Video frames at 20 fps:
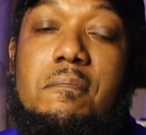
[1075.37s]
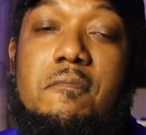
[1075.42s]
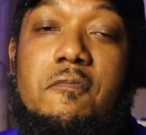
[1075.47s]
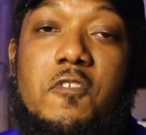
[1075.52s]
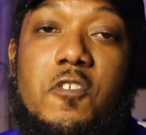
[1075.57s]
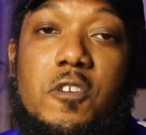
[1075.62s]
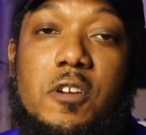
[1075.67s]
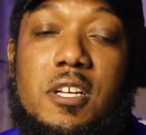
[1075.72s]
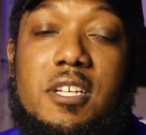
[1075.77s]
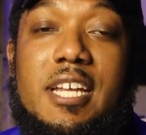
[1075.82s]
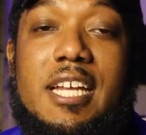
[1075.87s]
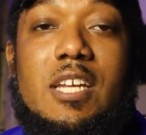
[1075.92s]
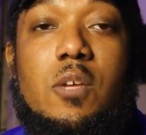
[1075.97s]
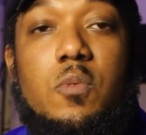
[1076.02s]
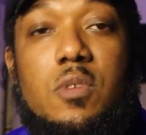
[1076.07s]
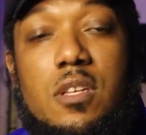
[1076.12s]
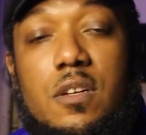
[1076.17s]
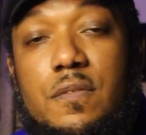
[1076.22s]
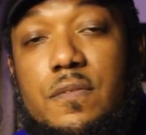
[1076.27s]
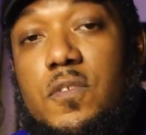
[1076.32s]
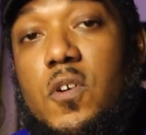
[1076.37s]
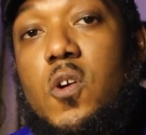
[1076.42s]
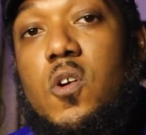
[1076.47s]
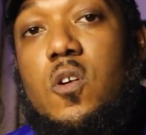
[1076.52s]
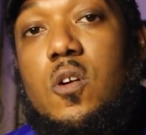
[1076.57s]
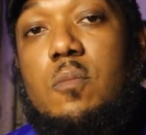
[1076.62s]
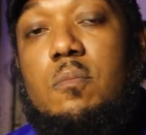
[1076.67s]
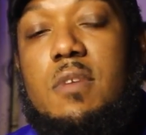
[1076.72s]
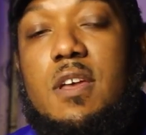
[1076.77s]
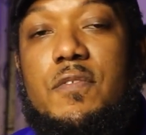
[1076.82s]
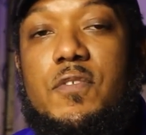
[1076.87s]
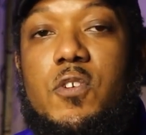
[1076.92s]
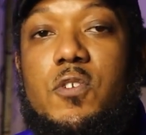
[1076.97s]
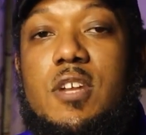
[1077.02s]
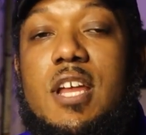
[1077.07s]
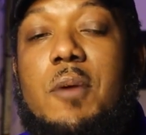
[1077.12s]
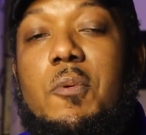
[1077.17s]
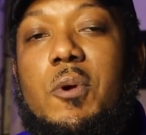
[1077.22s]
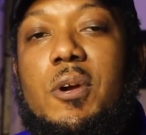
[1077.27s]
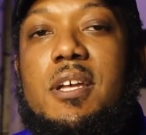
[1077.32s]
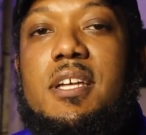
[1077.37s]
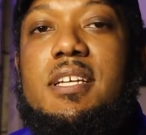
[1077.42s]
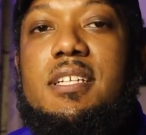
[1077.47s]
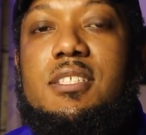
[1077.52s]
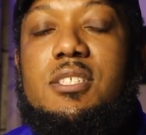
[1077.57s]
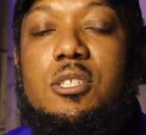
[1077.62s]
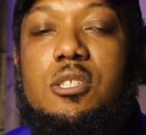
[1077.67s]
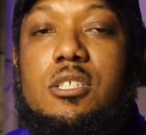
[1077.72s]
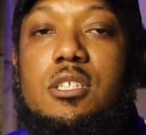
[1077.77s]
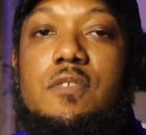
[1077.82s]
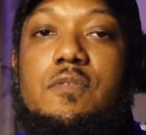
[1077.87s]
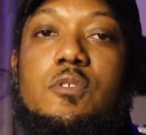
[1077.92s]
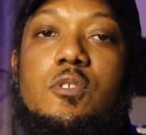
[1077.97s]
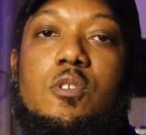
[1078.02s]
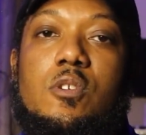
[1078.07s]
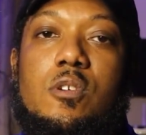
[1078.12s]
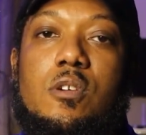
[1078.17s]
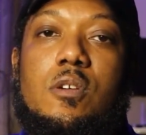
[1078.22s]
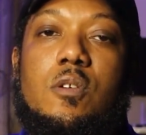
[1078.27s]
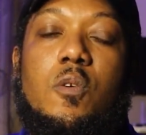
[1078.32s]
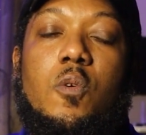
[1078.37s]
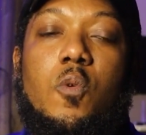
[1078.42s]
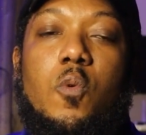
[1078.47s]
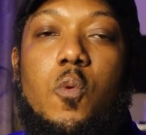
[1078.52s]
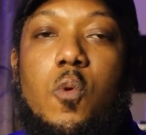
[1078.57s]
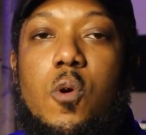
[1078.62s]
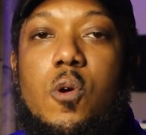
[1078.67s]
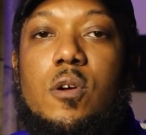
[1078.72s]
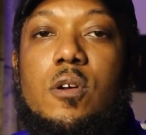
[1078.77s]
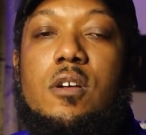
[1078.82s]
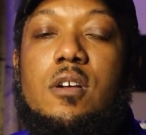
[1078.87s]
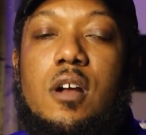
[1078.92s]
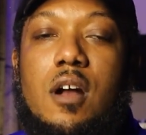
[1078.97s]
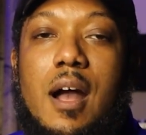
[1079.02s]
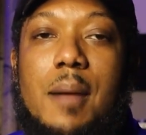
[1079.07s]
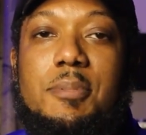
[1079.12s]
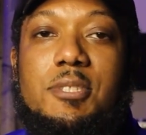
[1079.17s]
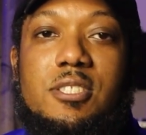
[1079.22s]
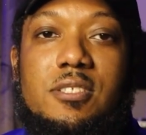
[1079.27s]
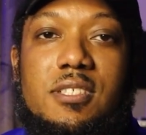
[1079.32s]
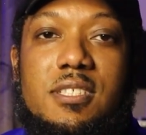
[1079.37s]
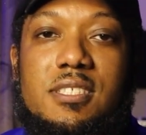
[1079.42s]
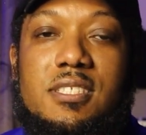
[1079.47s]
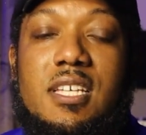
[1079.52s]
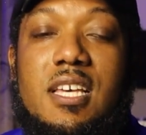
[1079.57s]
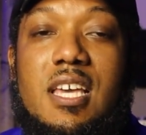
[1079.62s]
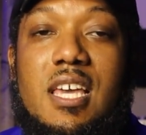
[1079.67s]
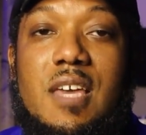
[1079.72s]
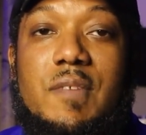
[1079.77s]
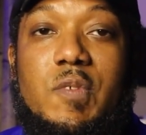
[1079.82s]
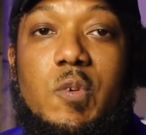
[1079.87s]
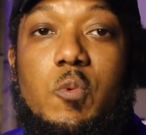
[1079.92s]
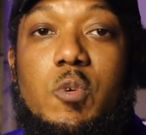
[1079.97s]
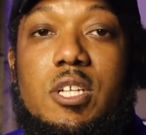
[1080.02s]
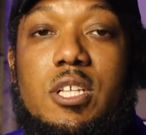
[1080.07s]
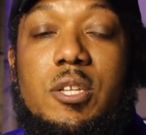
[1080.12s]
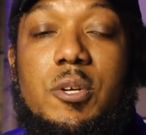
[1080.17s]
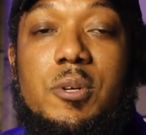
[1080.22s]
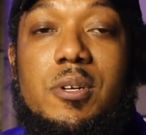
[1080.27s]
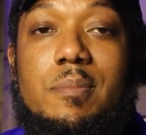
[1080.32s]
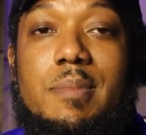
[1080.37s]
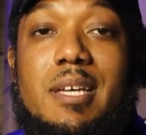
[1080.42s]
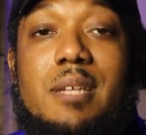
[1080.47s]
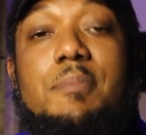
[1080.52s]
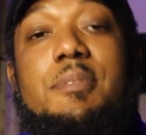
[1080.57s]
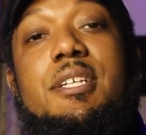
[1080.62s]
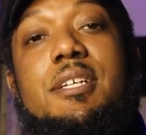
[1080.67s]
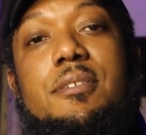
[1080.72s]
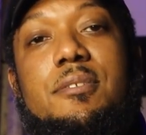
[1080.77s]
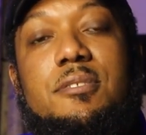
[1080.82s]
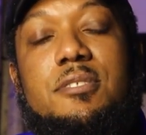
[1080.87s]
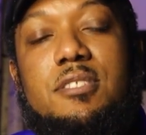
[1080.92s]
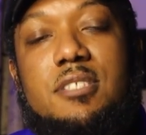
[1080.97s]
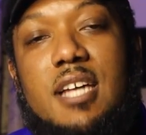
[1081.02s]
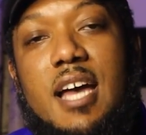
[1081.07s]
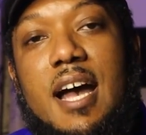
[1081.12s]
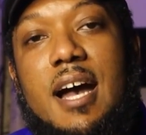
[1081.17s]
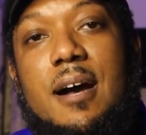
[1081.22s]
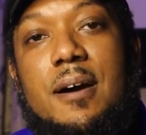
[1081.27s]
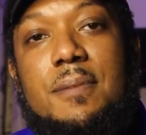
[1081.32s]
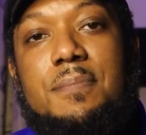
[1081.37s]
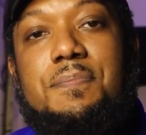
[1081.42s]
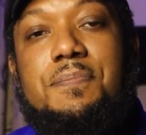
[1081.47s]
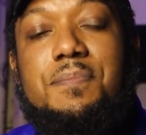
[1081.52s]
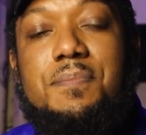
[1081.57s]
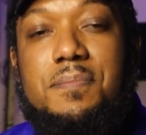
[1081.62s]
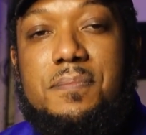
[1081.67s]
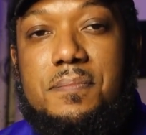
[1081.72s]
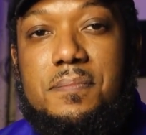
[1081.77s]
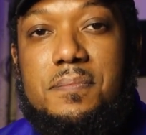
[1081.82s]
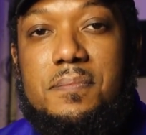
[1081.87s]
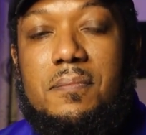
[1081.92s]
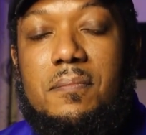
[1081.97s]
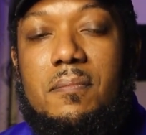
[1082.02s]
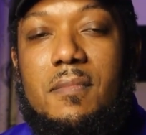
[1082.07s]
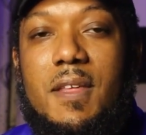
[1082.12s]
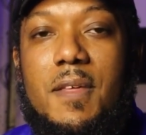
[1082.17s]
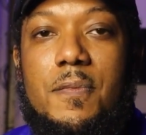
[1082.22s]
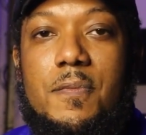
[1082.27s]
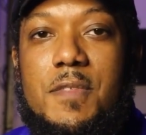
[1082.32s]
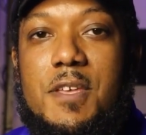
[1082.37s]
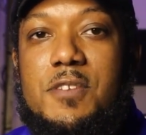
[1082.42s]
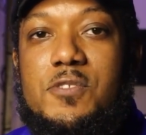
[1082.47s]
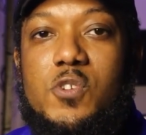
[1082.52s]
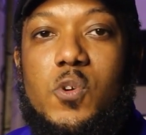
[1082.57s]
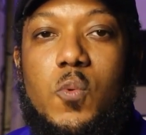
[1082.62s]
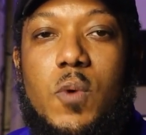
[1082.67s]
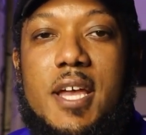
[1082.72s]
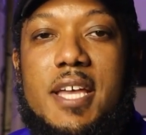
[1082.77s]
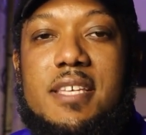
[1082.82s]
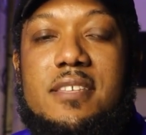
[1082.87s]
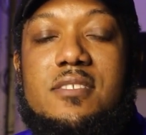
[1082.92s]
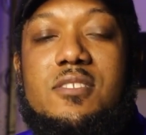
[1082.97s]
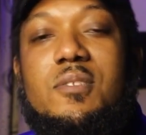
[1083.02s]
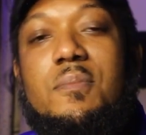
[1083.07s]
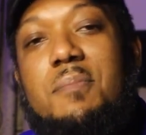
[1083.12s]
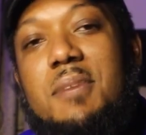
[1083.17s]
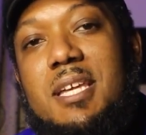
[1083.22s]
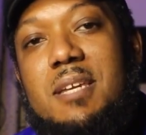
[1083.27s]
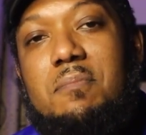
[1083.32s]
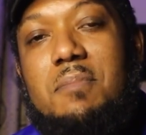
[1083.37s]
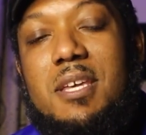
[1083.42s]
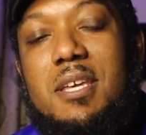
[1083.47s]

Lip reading: for connecting with a firm if you're networking to look for work opportunities, if you want to learn about a particular style. These are ways to meet